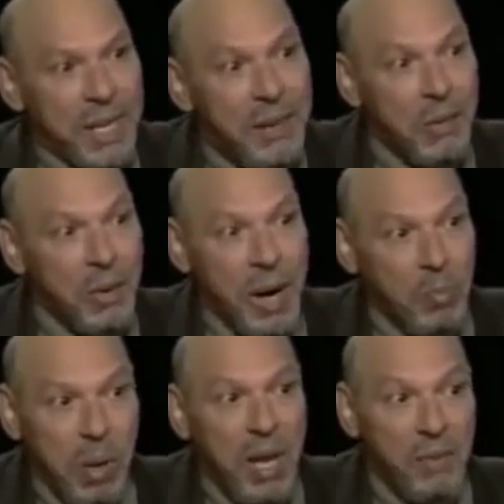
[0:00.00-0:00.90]
tell
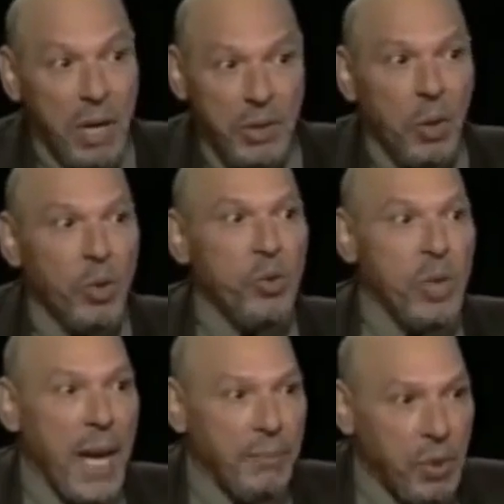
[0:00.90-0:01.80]
our playwrights, oh,
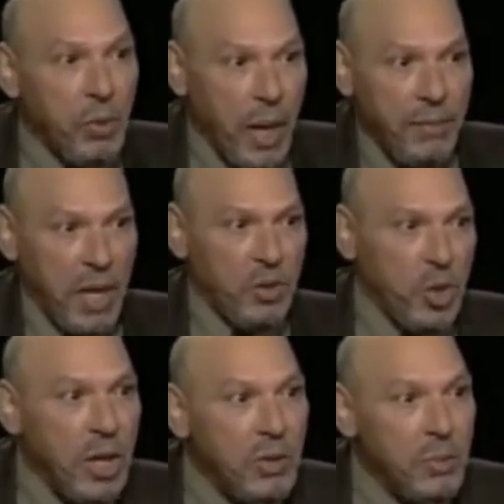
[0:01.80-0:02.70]
you can't do that, that's
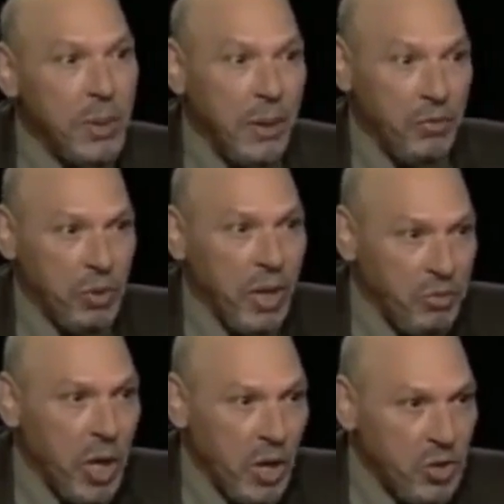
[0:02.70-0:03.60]
Shakespeare,
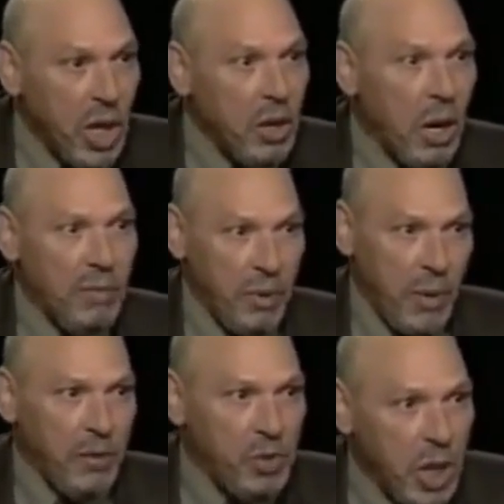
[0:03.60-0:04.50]
that's Chekhov,
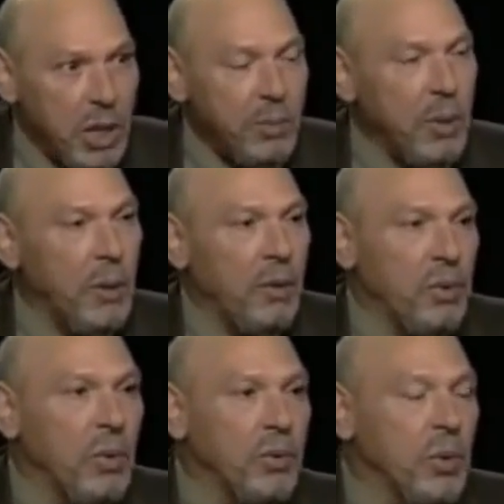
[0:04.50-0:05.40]
or that's Shakespeare,
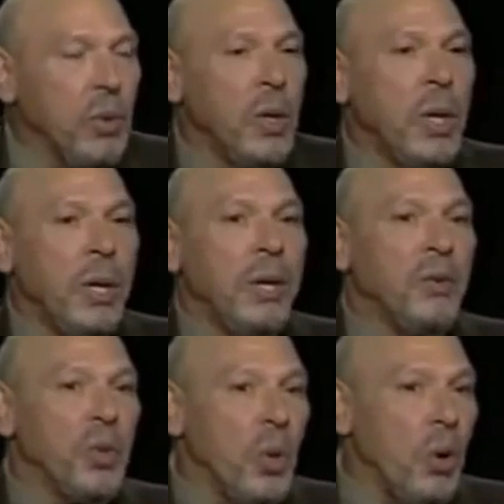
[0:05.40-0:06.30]
that's so-and-so, and
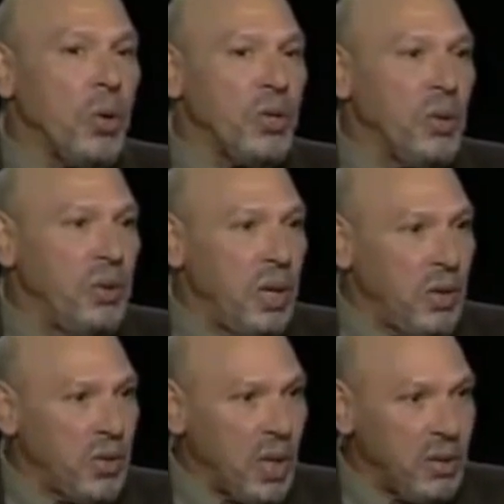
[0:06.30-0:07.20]
as long as the
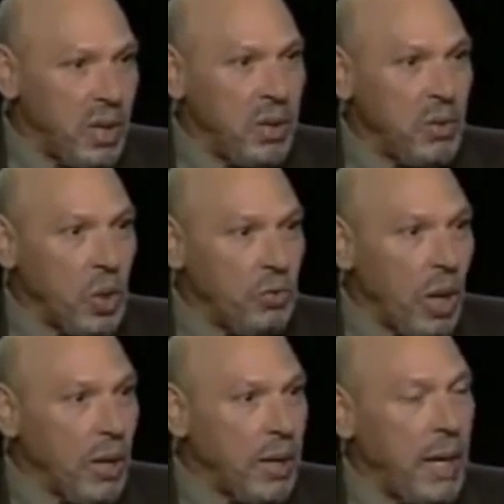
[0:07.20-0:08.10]
theaters continue to
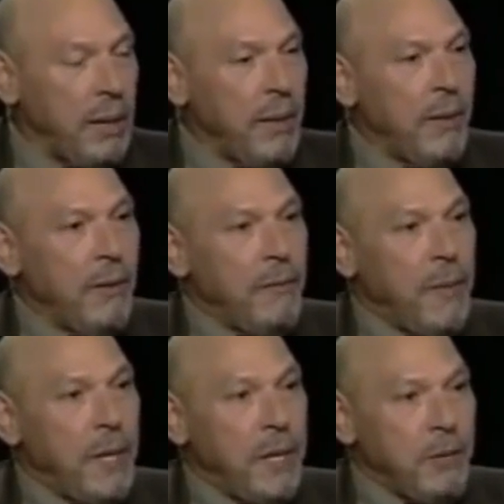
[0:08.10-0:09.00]
relegate
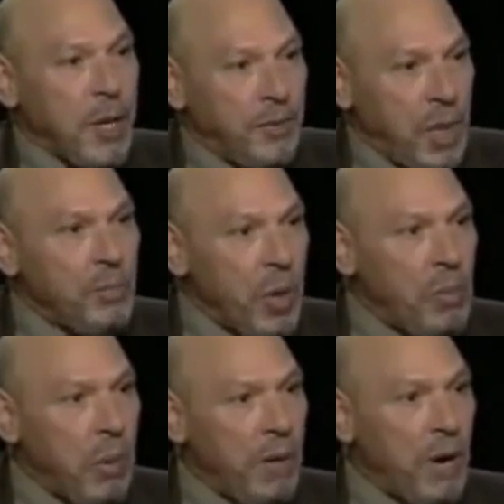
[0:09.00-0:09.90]
the
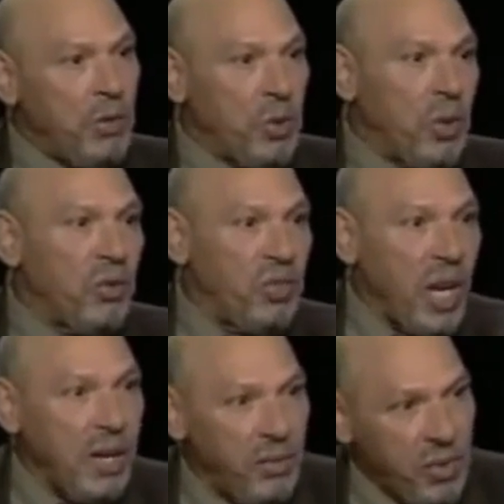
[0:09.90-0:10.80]
contemporary playwrights to the
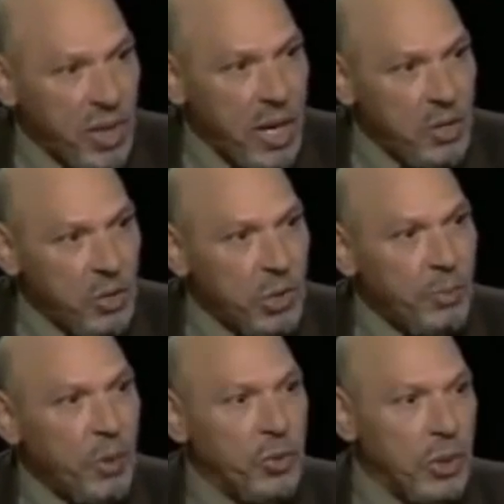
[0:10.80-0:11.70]
second stage
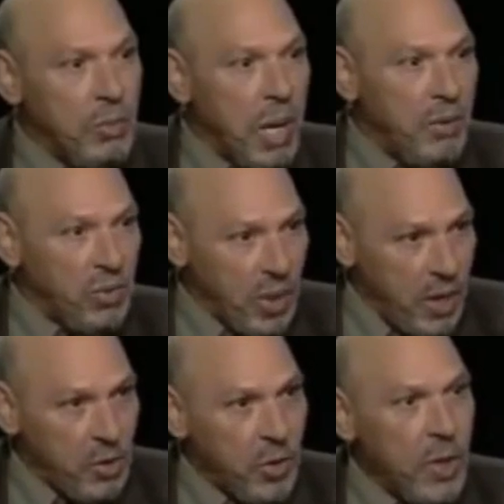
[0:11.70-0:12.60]
as opposed to the main
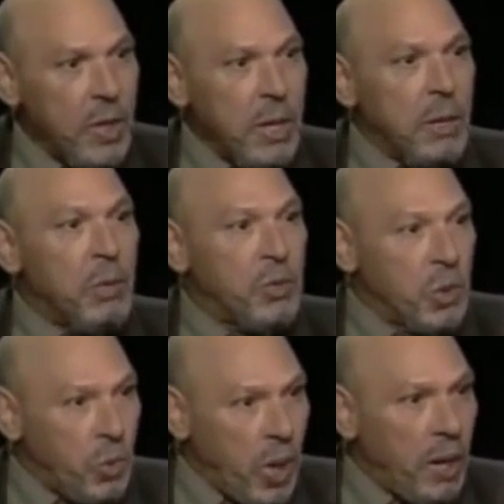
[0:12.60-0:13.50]
stages,
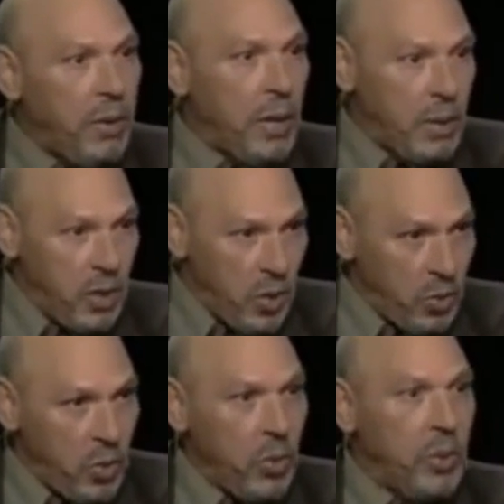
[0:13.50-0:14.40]
which is where I think they
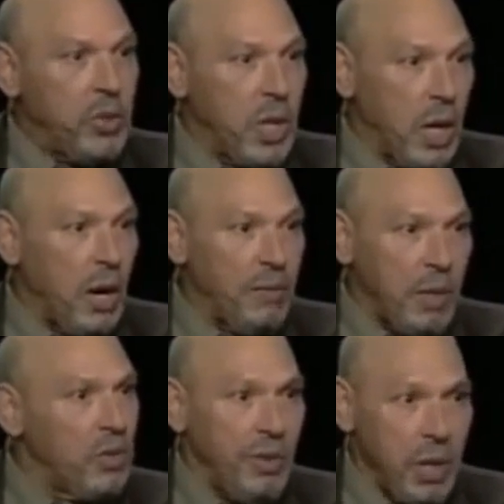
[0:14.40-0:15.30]
should do the
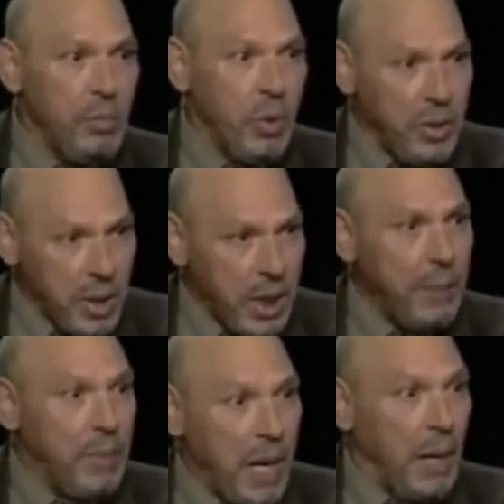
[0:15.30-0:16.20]
Chekhov. It's very important
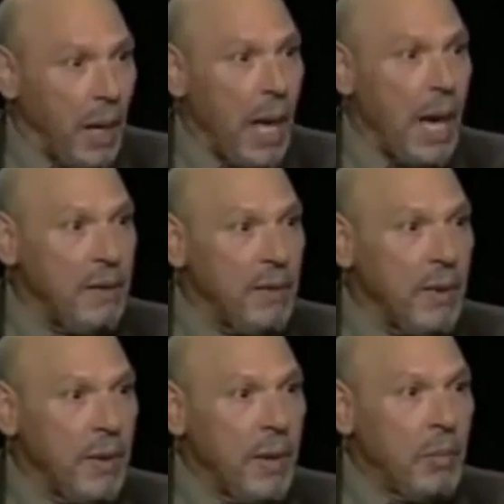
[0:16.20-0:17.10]
to keep that alive,
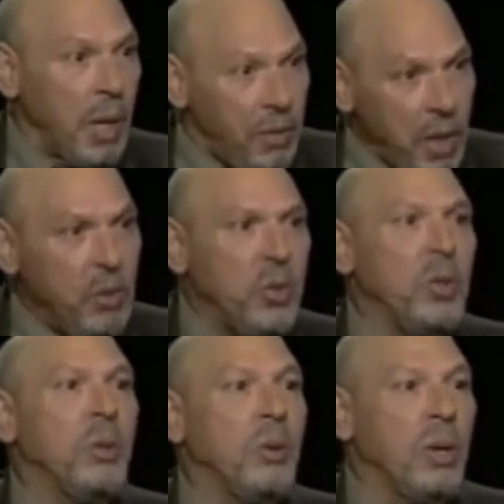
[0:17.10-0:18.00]
but I think they
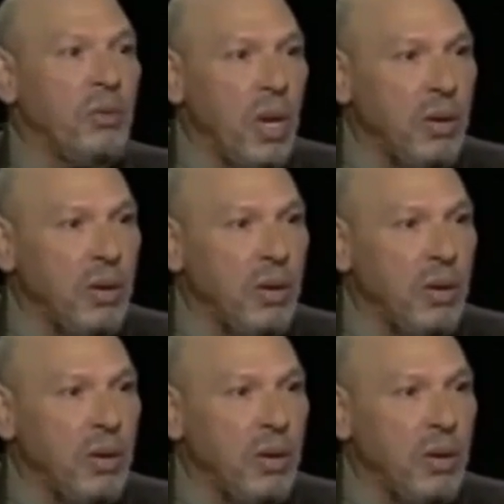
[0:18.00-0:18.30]
should go on the